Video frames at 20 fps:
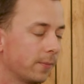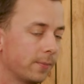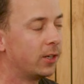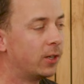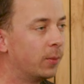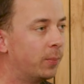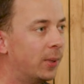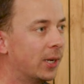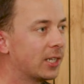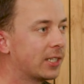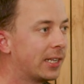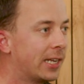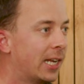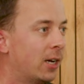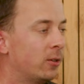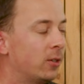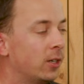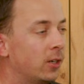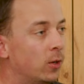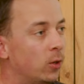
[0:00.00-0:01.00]
The best
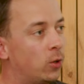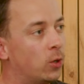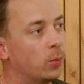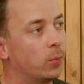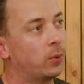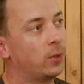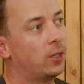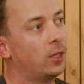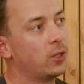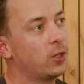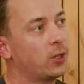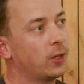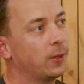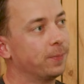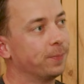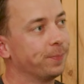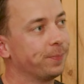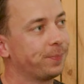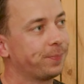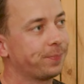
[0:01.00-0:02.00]
layout in the
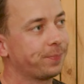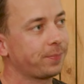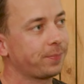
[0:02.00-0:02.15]
competition?